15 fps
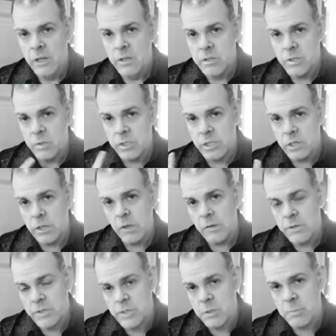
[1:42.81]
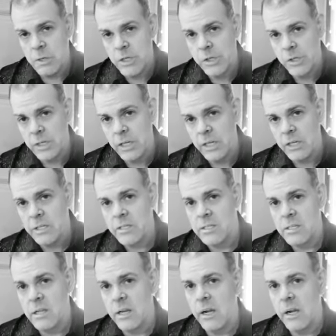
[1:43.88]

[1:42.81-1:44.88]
So Tugger is a special case,